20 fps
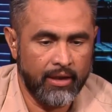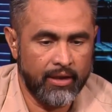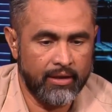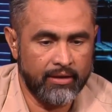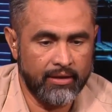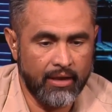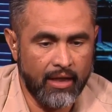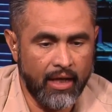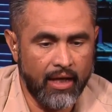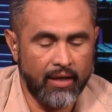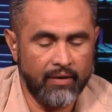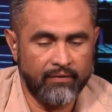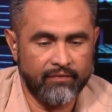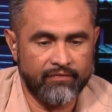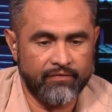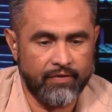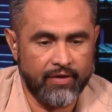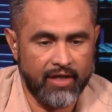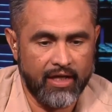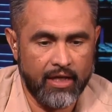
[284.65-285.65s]
and not
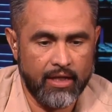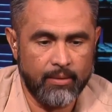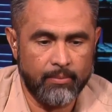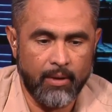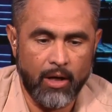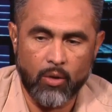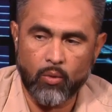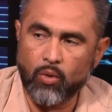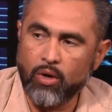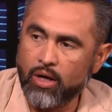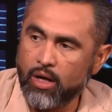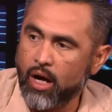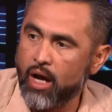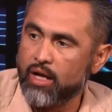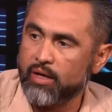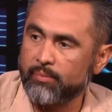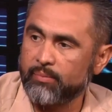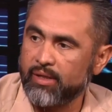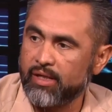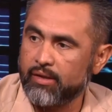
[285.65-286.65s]
forget about what
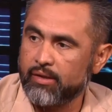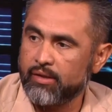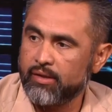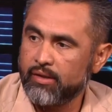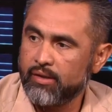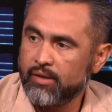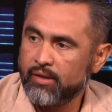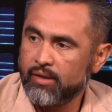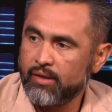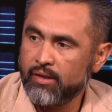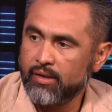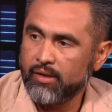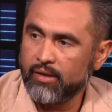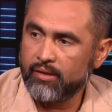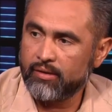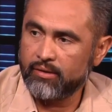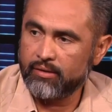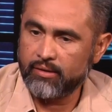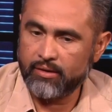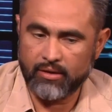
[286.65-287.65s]
got him here.
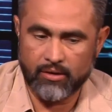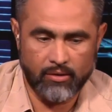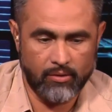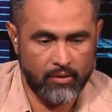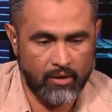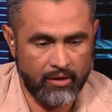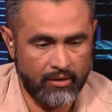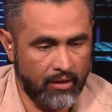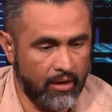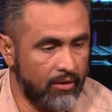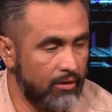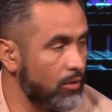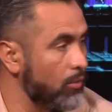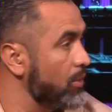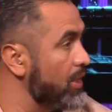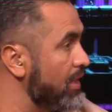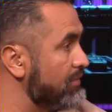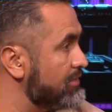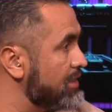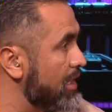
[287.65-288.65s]
Mm-hmm. You know, I know
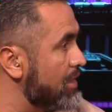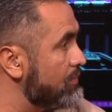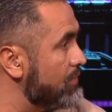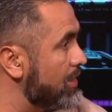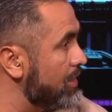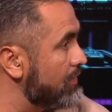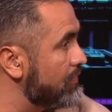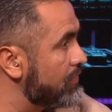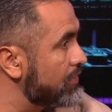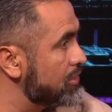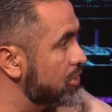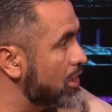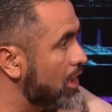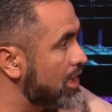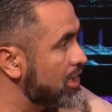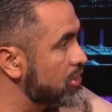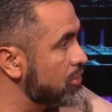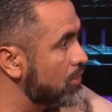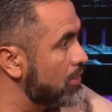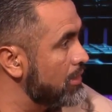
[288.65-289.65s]
we have to get ready for
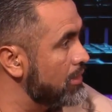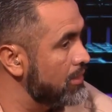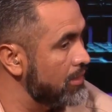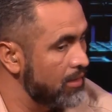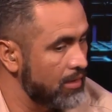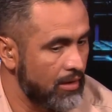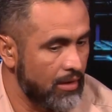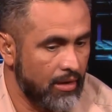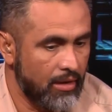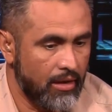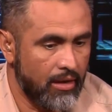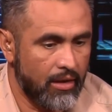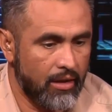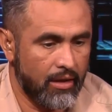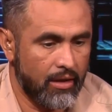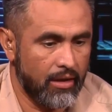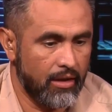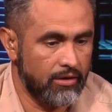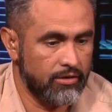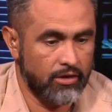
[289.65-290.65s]
Joshua.
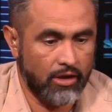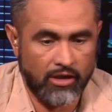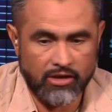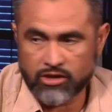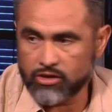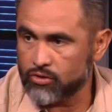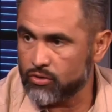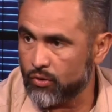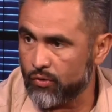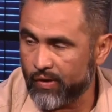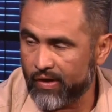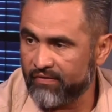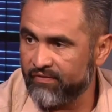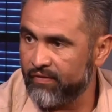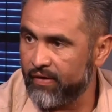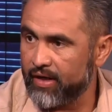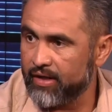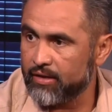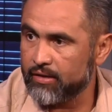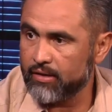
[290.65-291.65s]
Joshua's a great
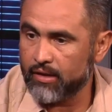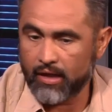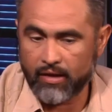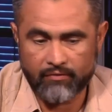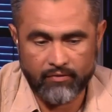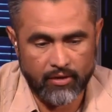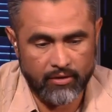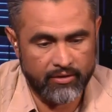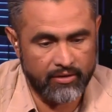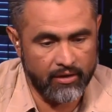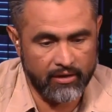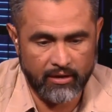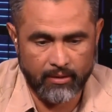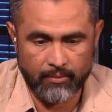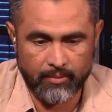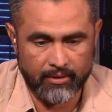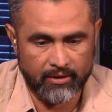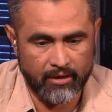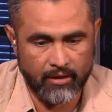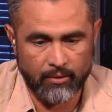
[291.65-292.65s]
fighter. I have
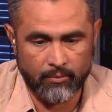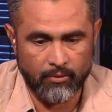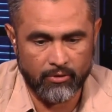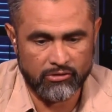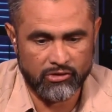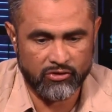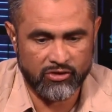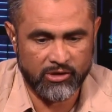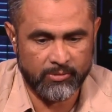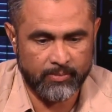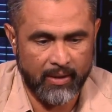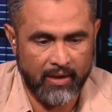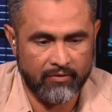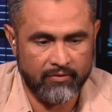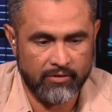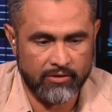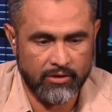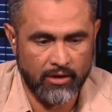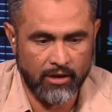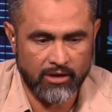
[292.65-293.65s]
nothing but the utmost
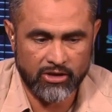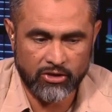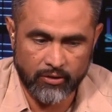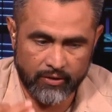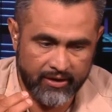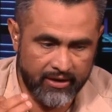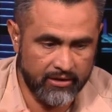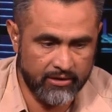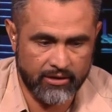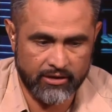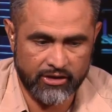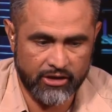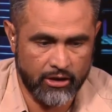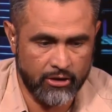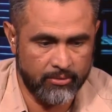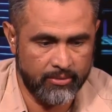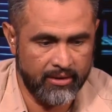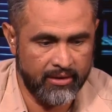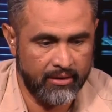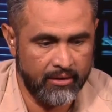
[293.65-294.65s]
respect for Joshua. He's a
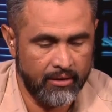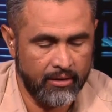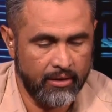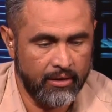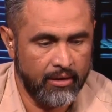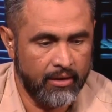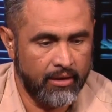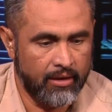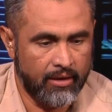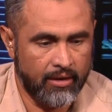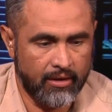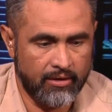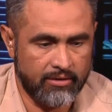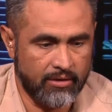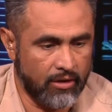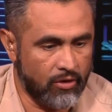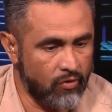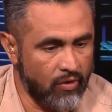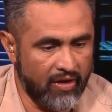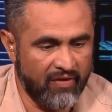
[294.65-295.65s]
gentleman.
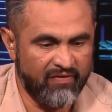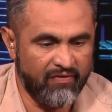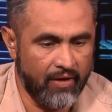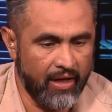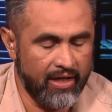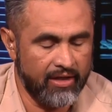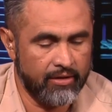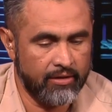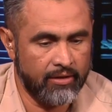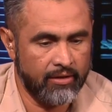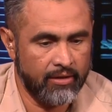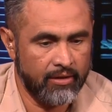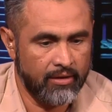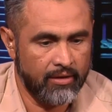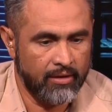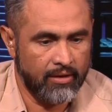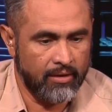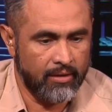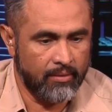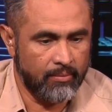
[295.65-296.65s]
He's a great fighter.
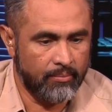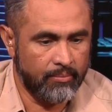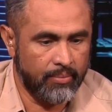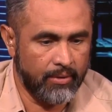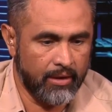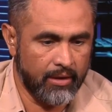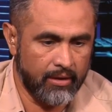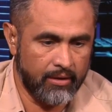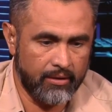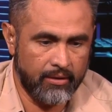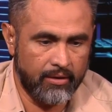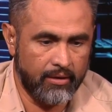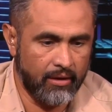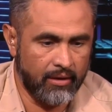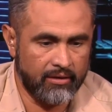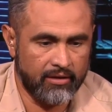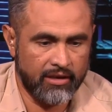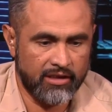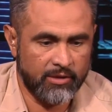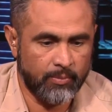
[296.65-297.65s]
But
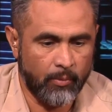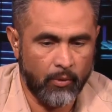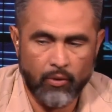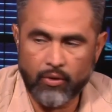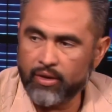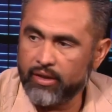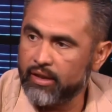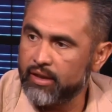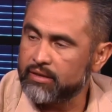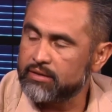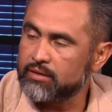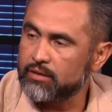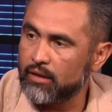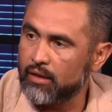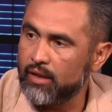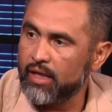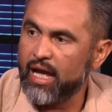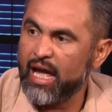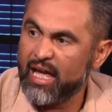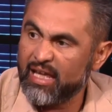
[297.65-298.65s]
at this point, it's
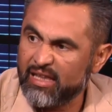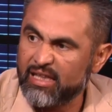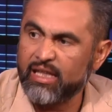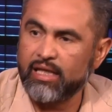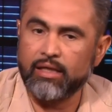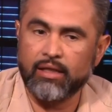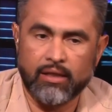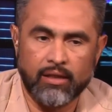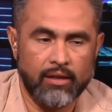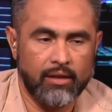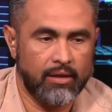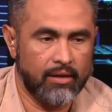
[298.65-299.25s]
Andy